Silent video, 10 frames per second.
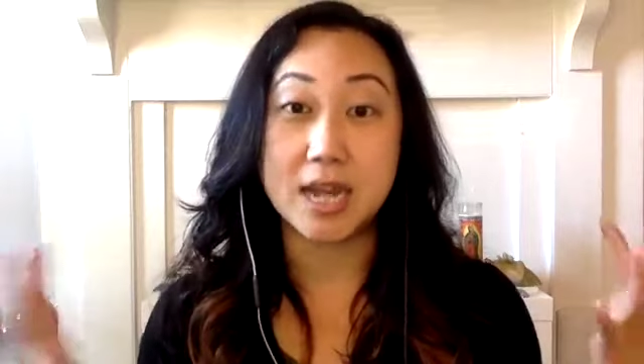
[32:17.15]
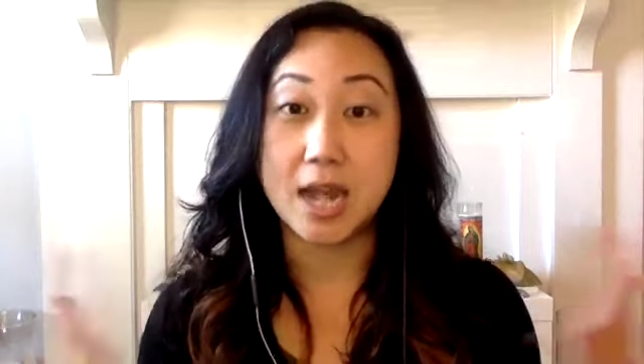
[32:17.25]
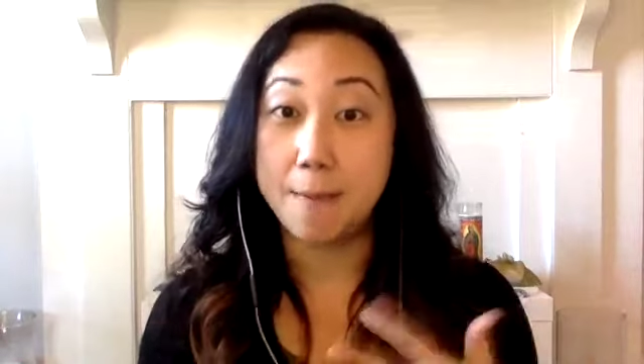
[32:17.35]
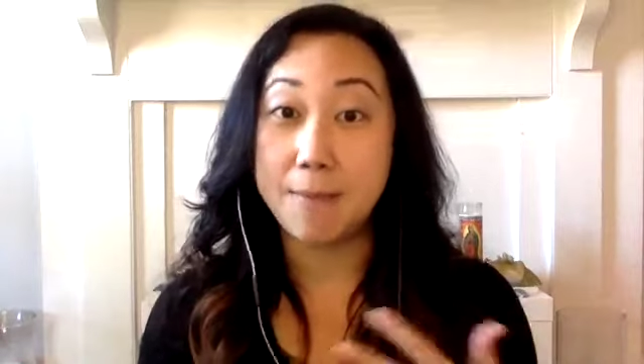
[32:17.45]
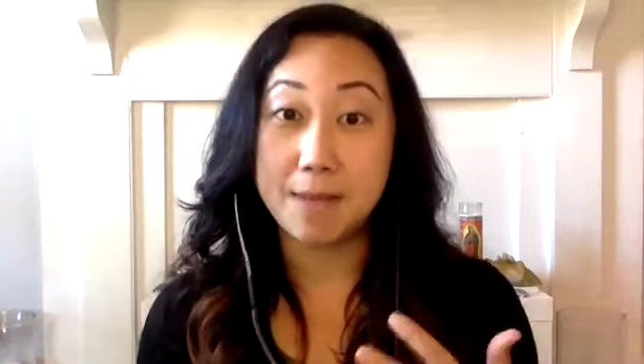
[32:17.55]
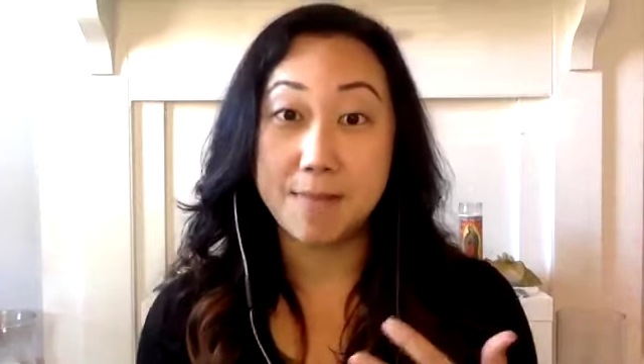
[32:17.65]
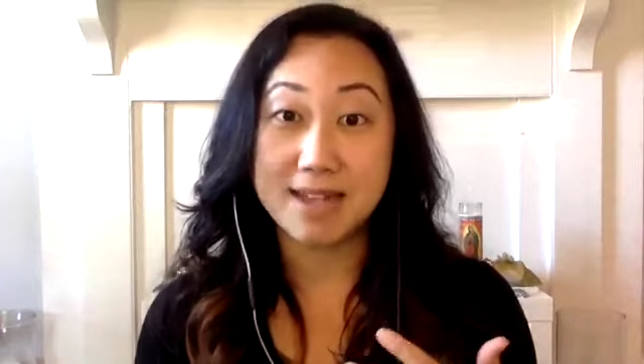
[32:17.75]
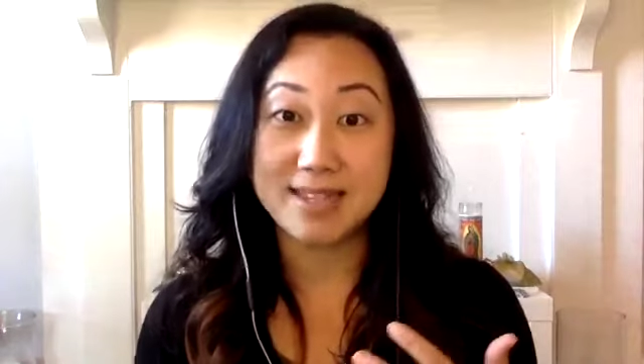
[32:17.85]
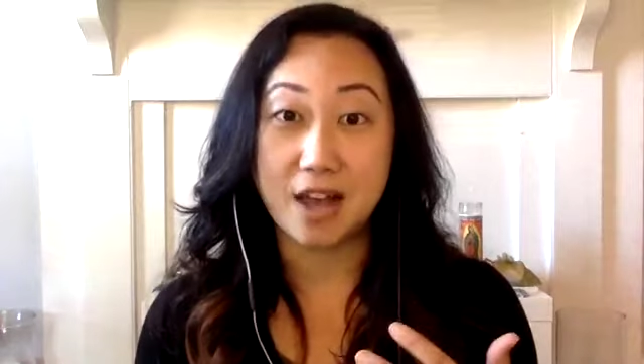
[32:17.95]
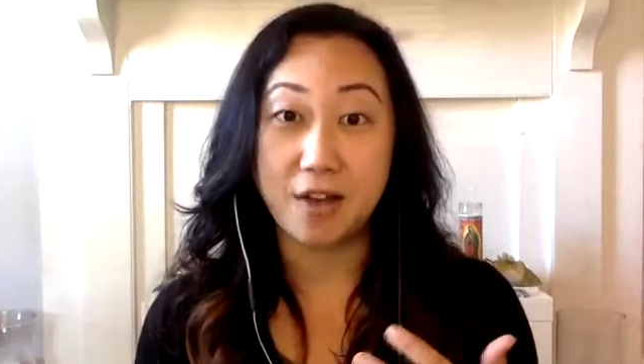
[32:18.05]
numbing
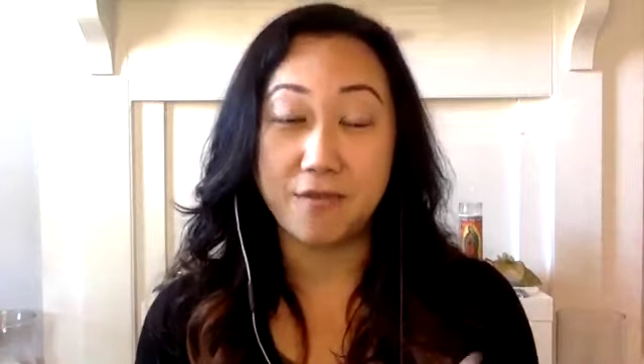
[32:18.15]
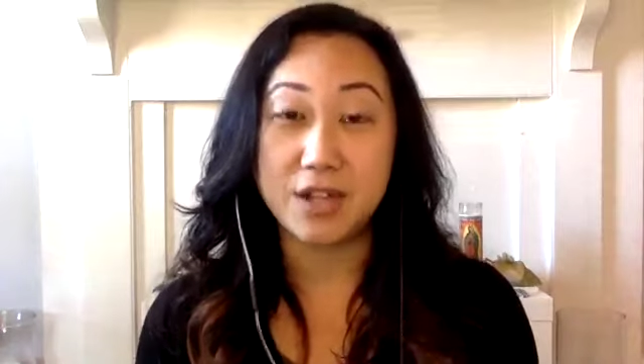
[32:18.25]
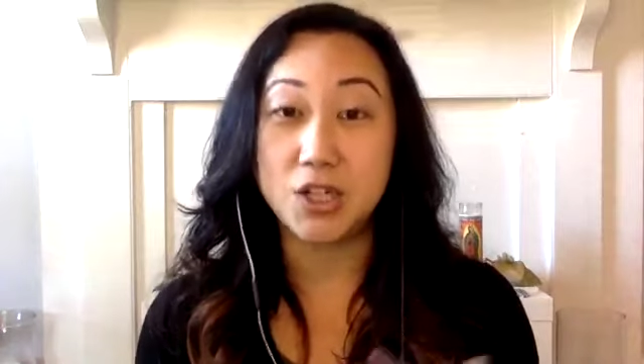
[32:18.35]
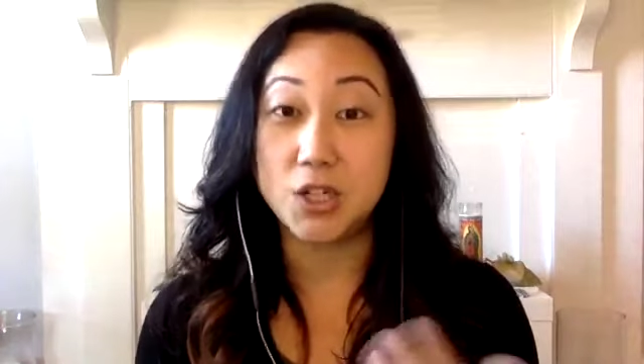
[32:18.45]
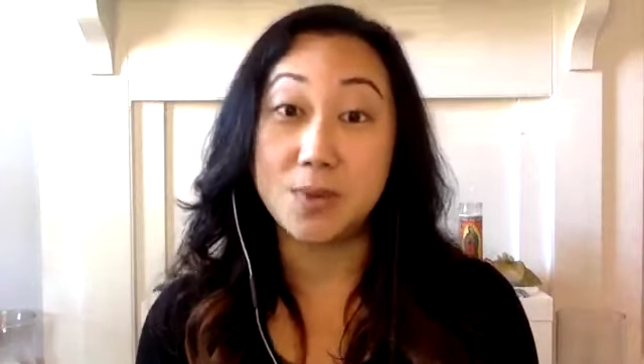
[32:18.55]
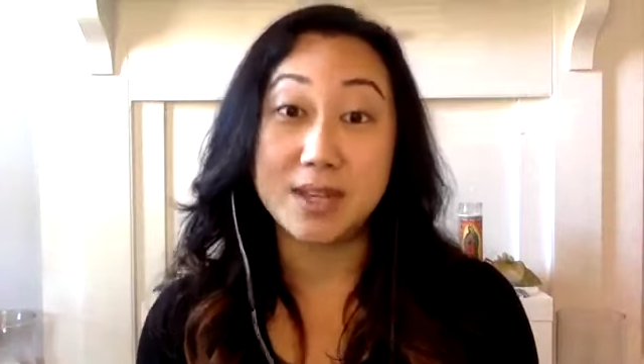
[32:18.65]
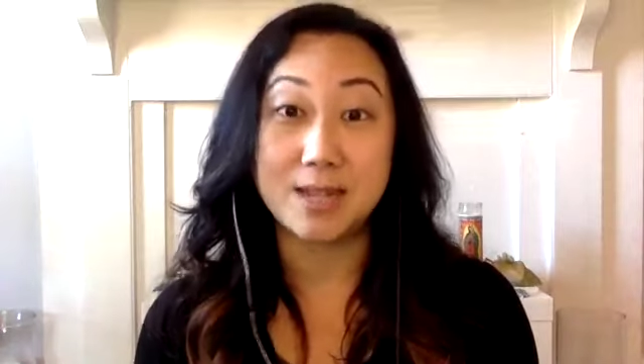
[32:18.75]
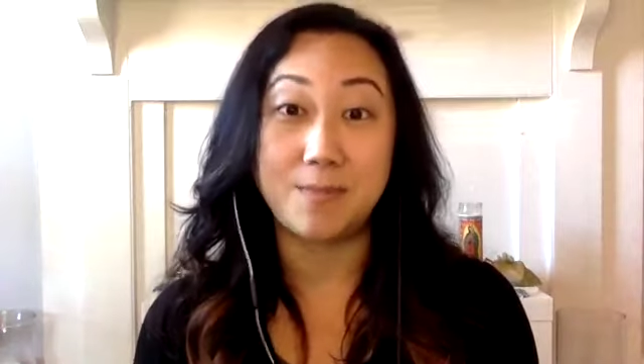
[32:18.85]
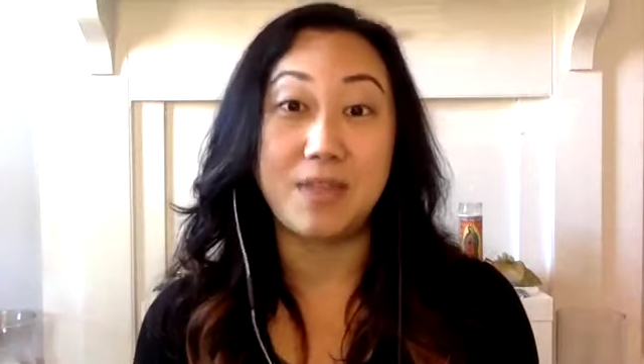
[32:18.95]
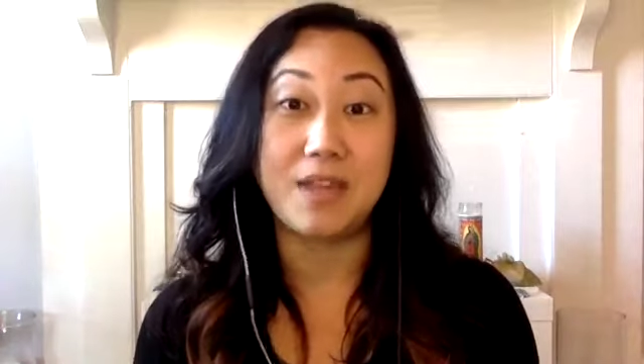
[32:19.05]
myself and doing
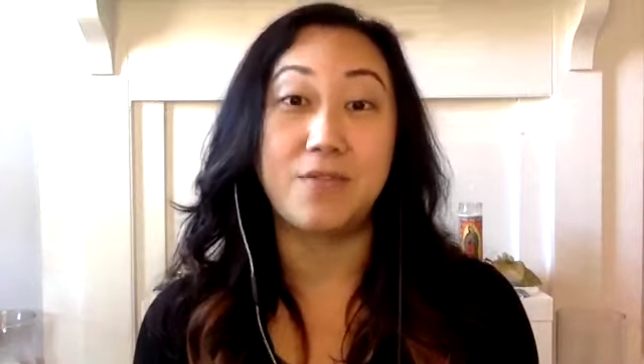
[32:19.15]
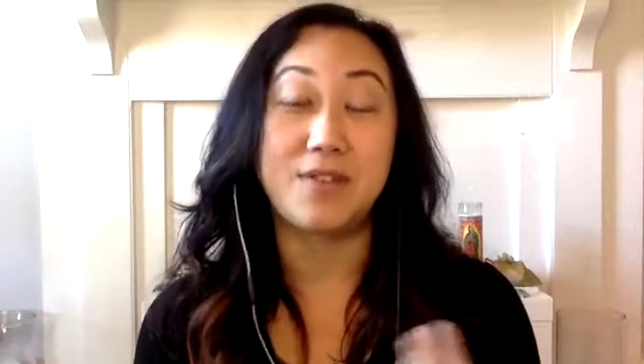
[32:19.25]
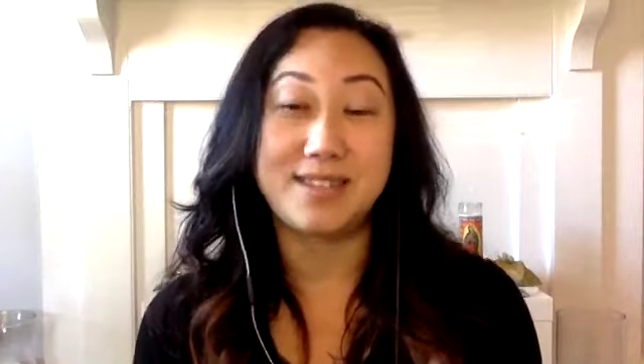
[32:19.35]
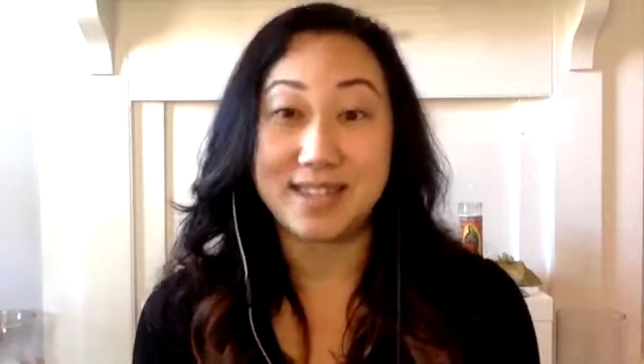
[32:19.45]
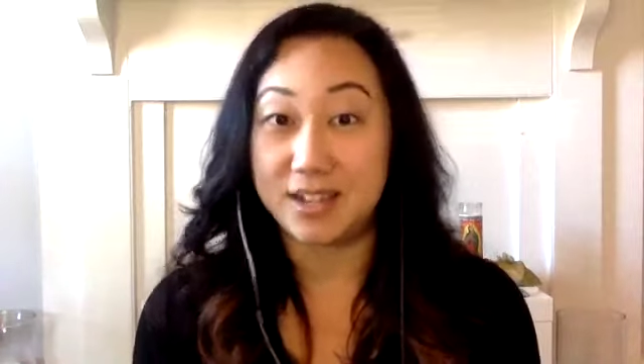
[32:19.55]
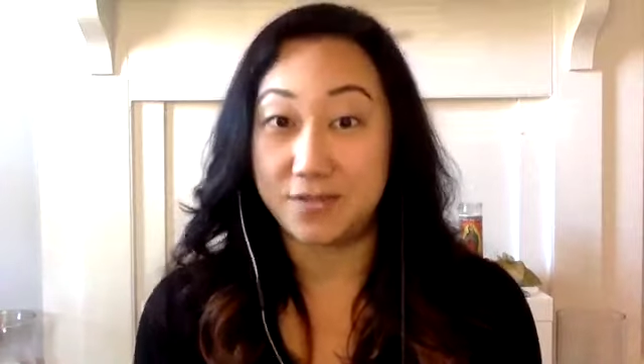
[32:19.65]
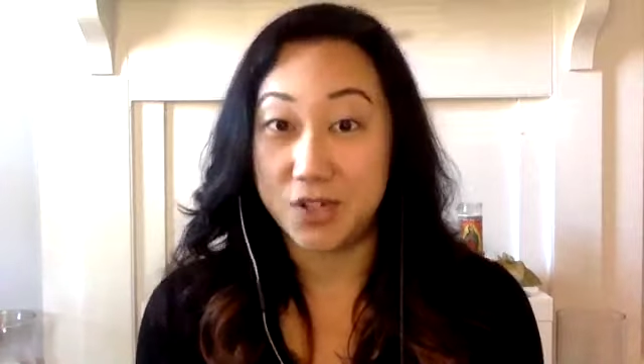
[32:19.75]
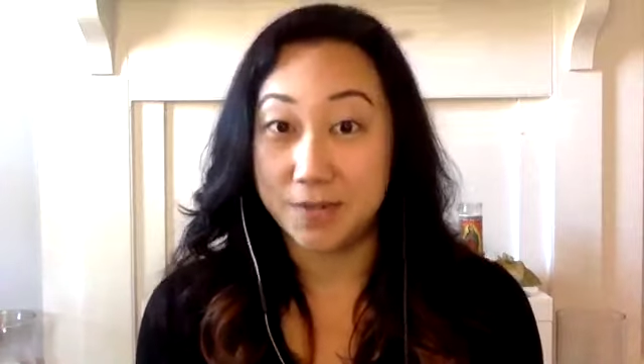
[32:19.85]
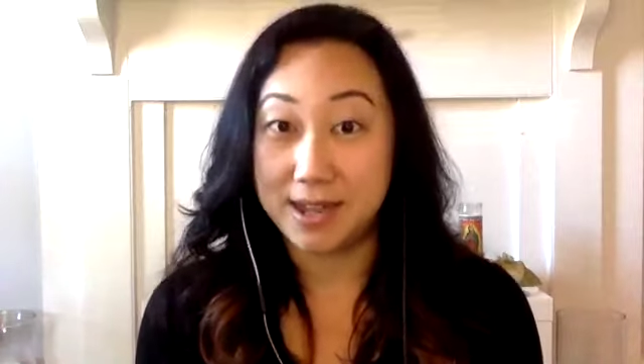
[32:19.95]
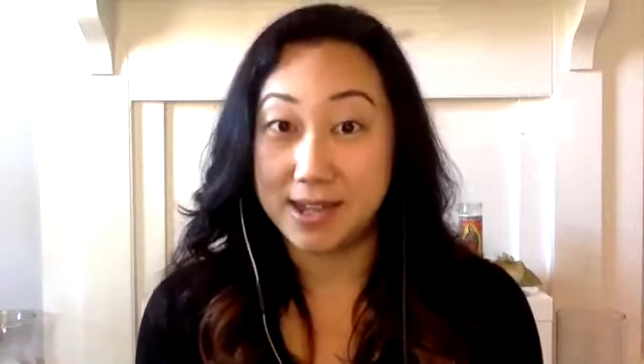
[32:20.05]
something for the sake of doing.